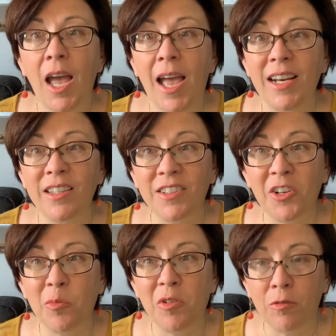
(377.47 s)
And it's
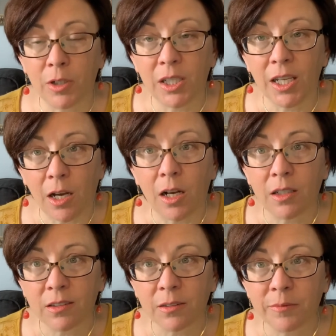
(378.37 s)
gonna be really
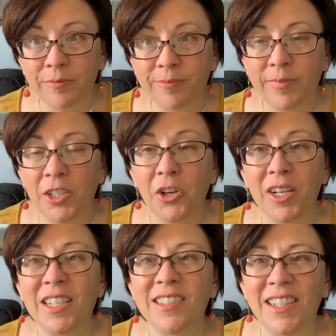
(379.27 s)
awesome. You're
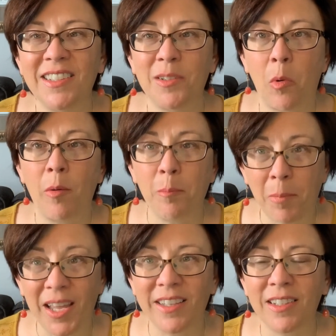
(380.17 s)
gonna see some
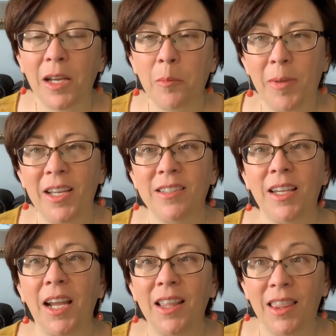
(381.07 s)
amazing,
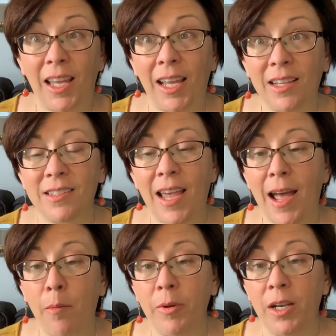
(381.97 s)
amazing things
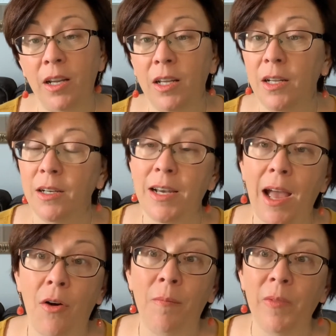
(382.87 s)
happen.
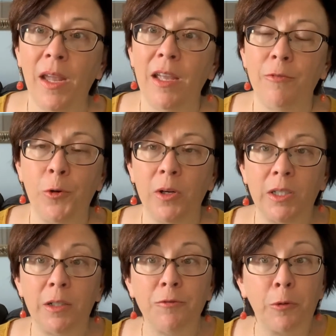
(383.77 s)
Now, if you're a
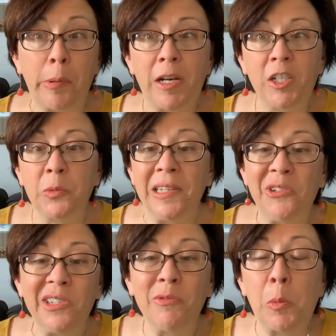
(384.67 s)
glutton for punishment, you
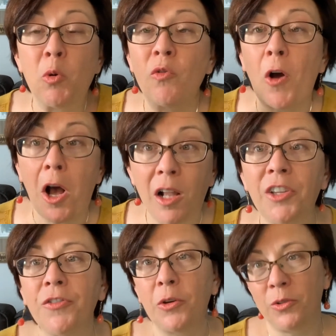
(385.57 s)
can remove all
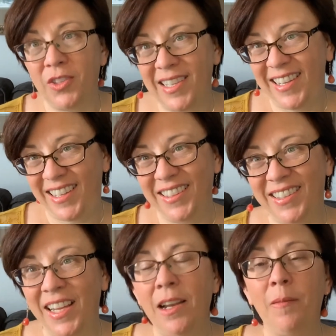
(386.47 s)
of those things.
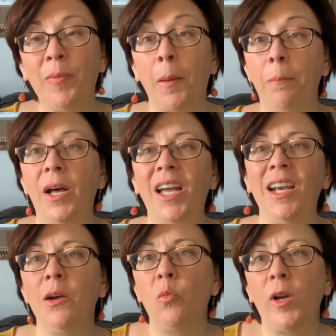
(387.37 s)
But
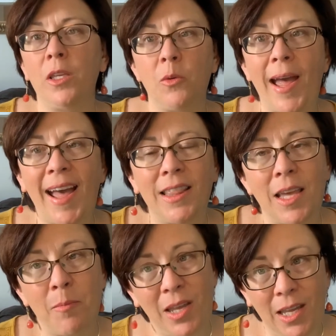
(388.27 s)
when you add
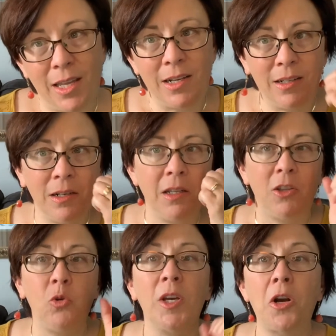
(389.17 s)
them in,
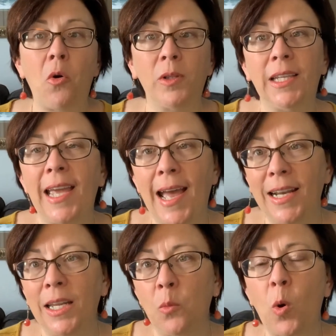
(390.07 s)
you can only add
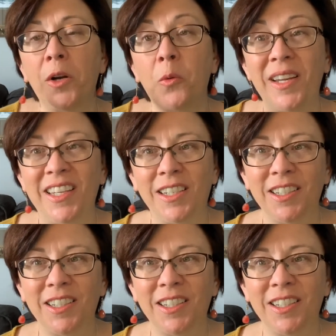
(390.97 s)
in 1 a week.